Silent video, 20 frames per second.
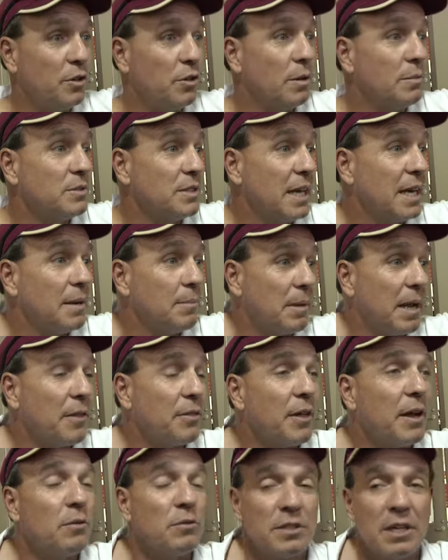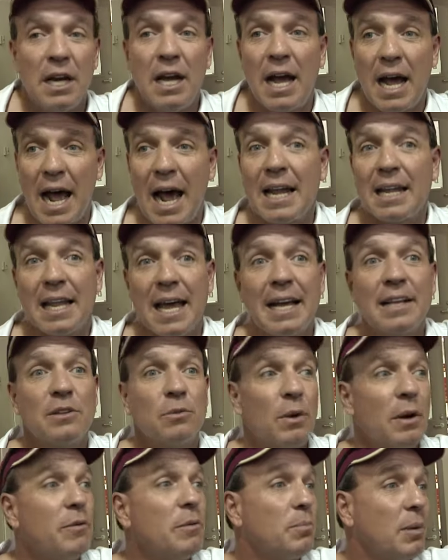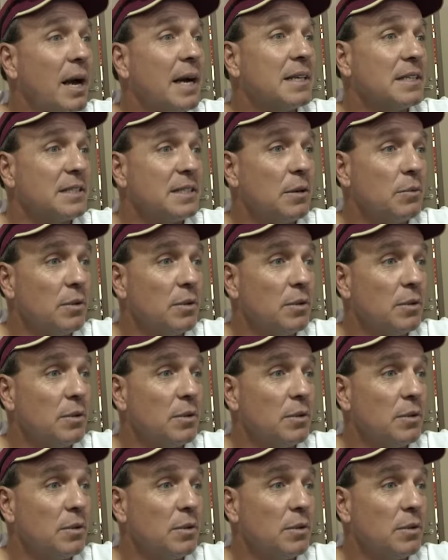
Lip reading: You know what I'm saying? But I liked the way we practiced.